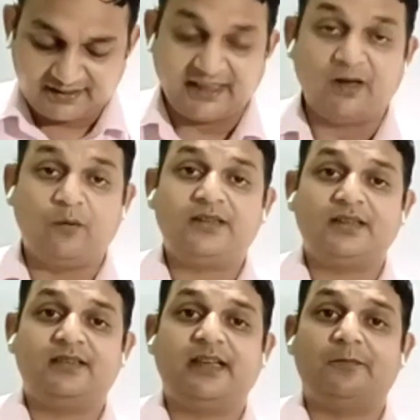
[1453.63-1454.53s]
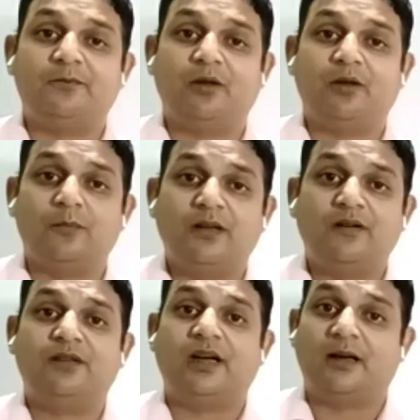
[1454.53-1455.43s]
And since KOH is the
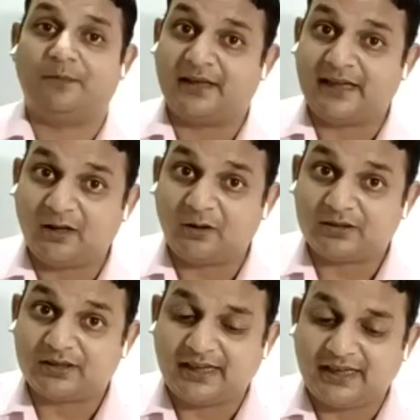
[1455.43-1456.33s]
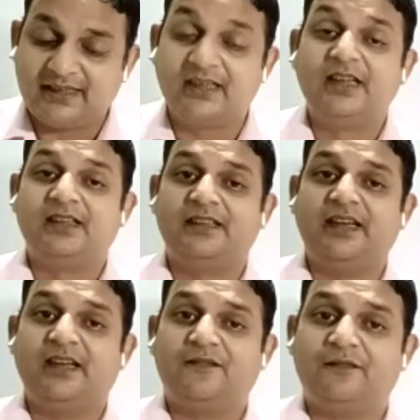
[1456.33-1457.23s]
absorbent of carbon dioxide,
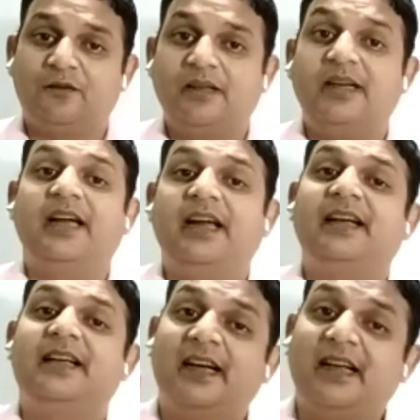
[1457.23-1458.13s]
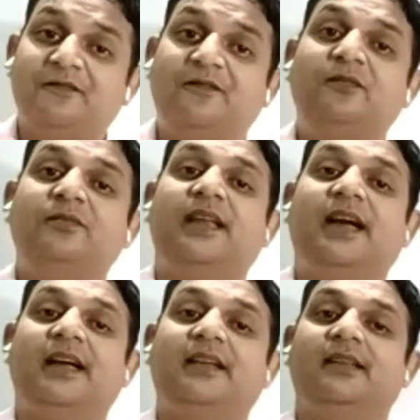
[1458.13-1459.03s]
therefore it
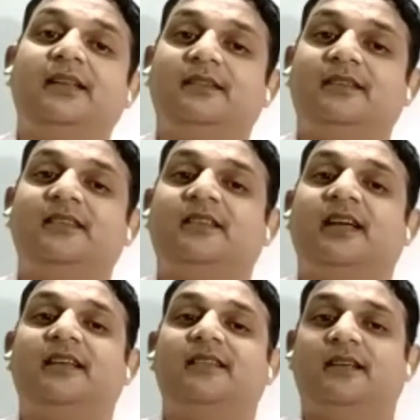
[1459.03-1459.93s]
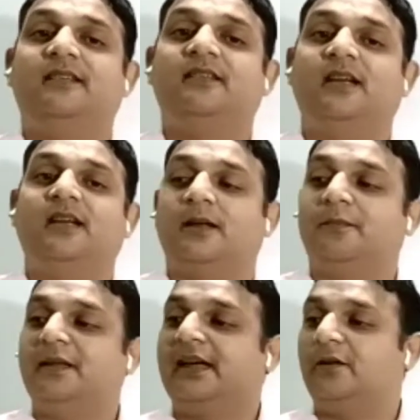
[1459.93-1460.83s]
confirms that this gas
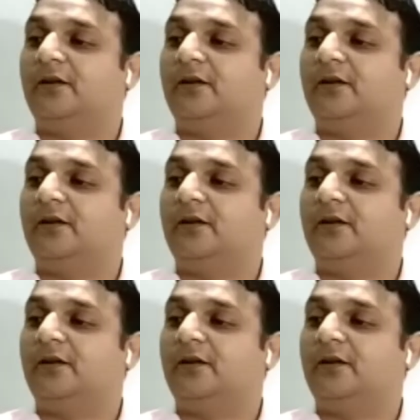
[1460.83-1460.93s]
is